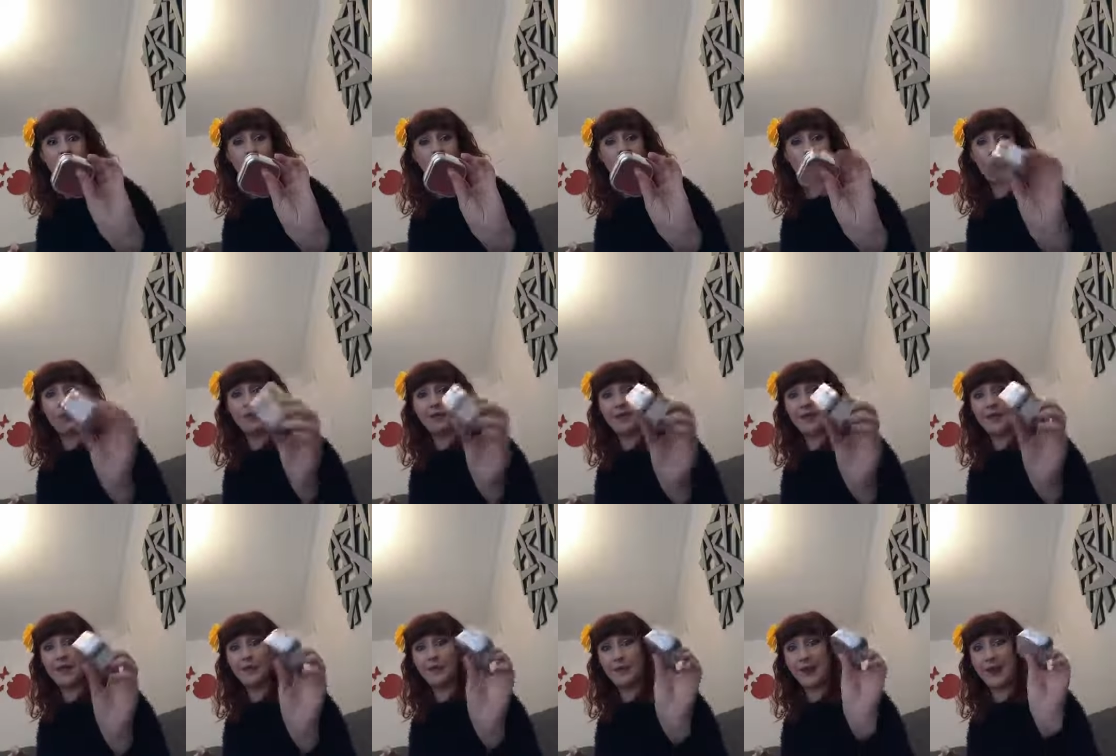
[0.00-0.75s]
will
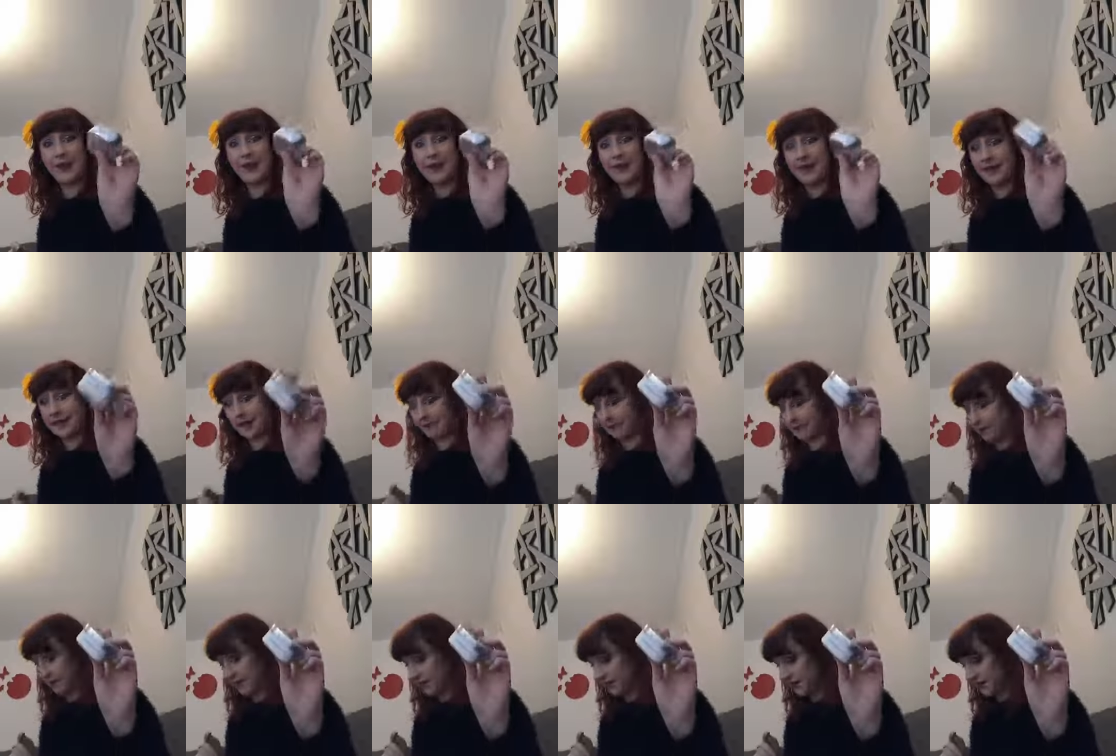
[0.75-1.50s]
be my
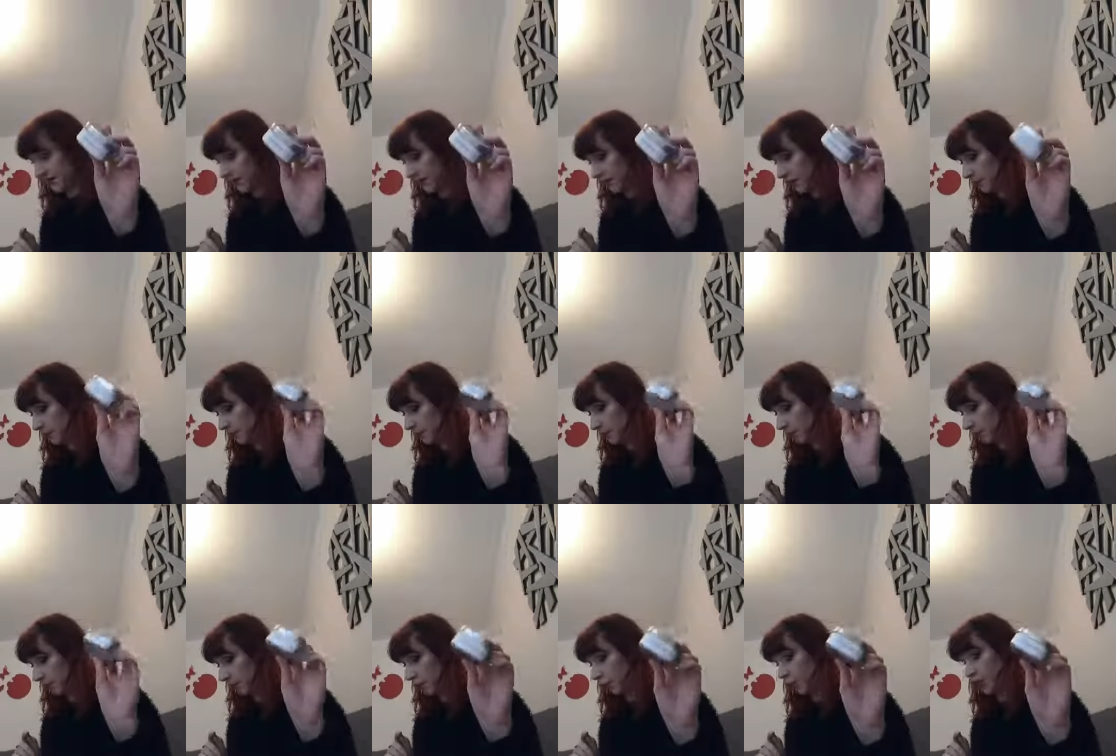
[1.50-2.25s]
tea
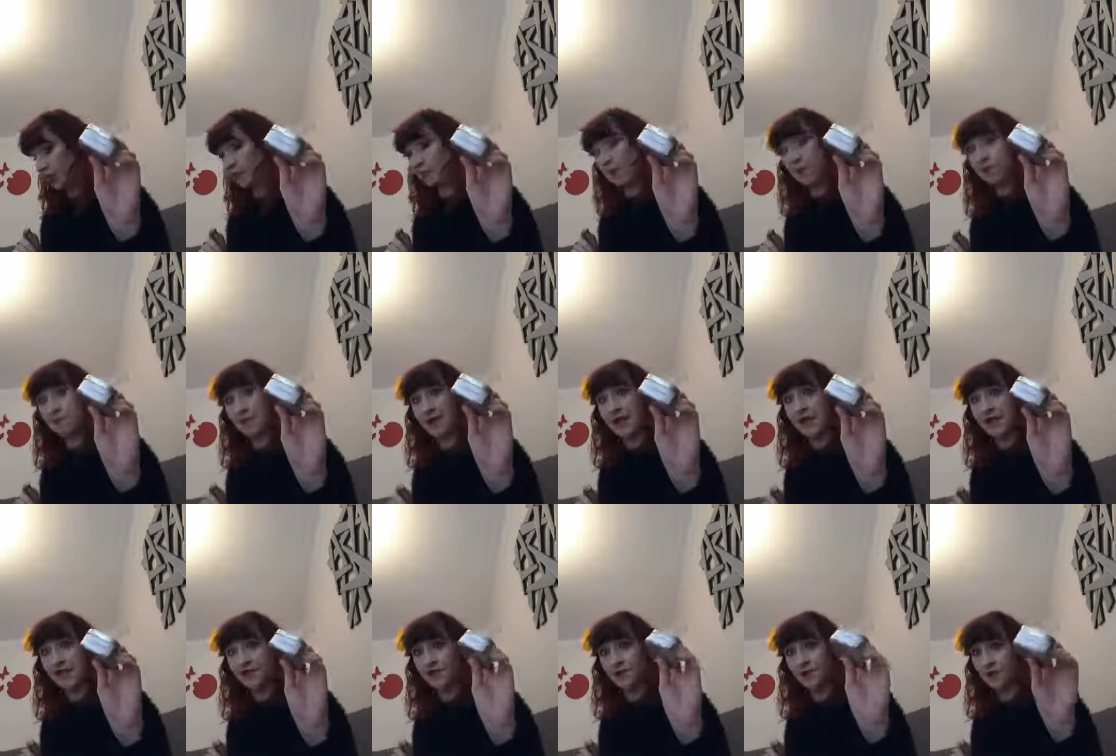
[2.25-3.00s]
before I'm going to my
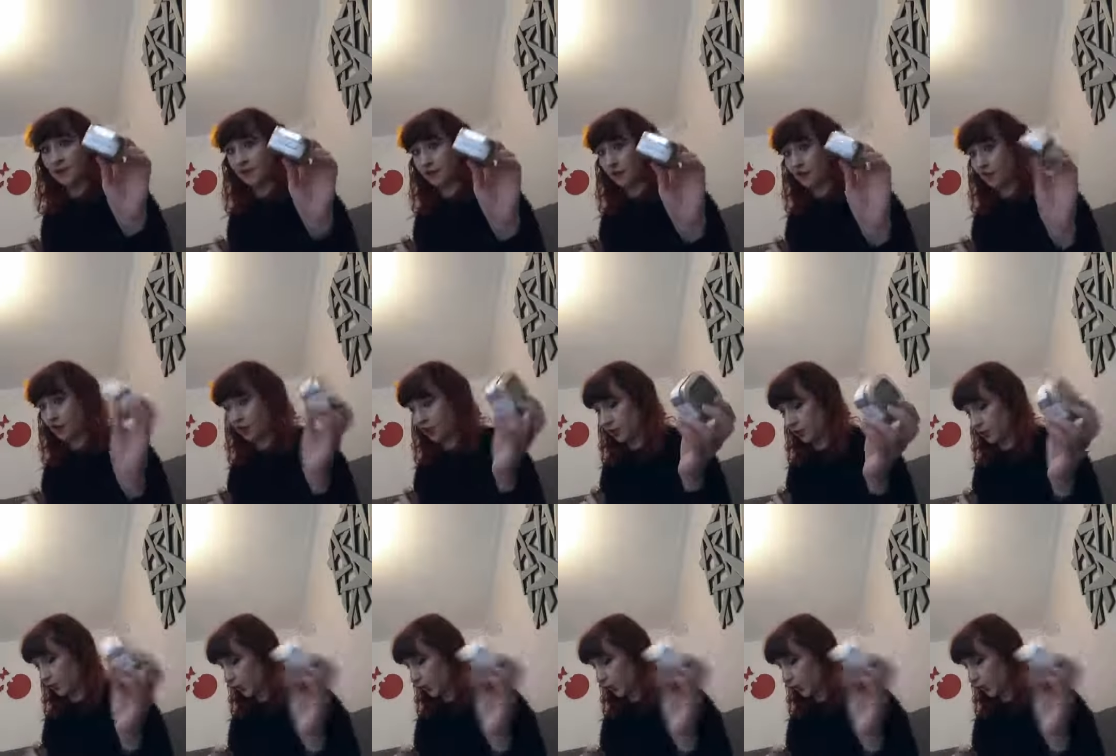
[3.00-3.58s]
bed rather than drinking